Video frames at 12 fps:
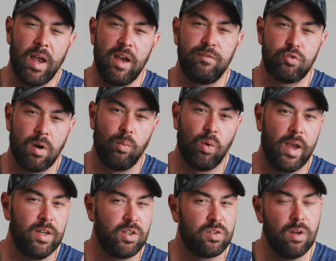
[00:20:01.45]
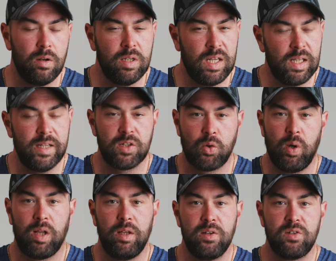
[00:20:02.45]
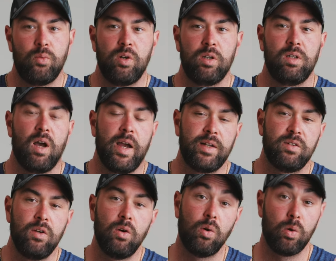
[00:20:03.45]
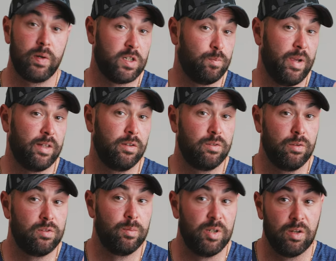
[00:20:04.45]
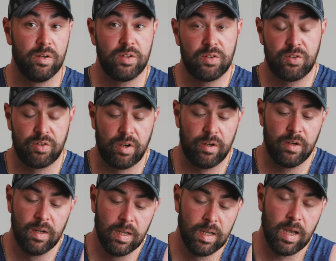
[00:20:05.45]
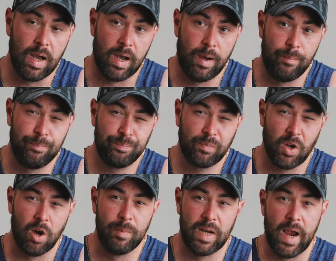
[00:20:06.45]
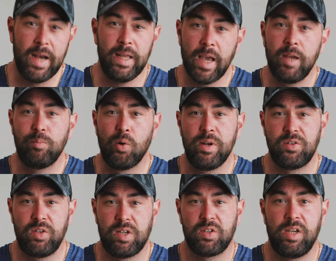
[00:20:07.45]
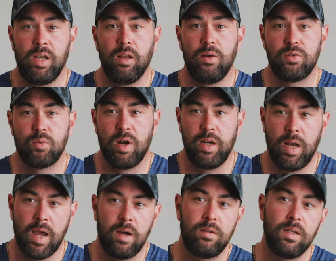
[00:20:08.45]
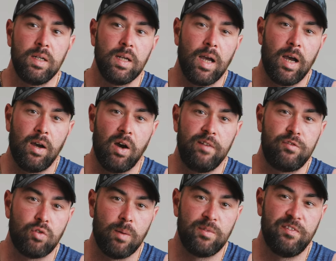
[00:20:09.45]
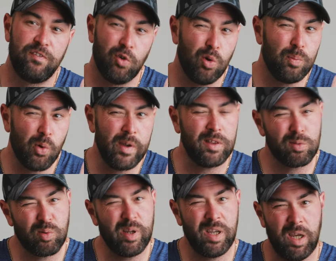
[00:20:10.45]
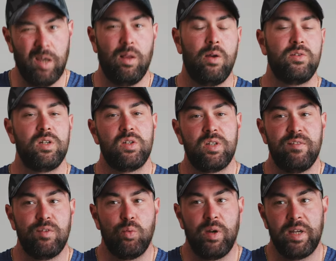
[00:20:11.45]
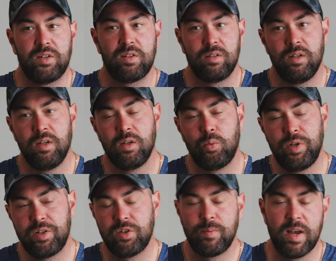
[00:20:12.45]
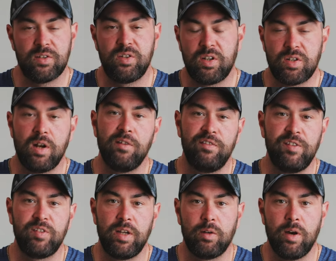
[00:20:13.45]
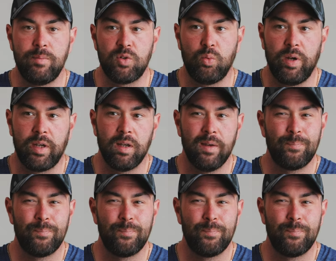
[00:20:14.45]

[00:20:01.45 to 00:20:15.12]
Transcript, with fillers: I have dropped weight, just not nearly as quickly as I would have liked or expected to be honest. So I'm at 88.6 kilos right now. I've dropped 4.3 kilos in 7 weeks, which is about 615 grams a week.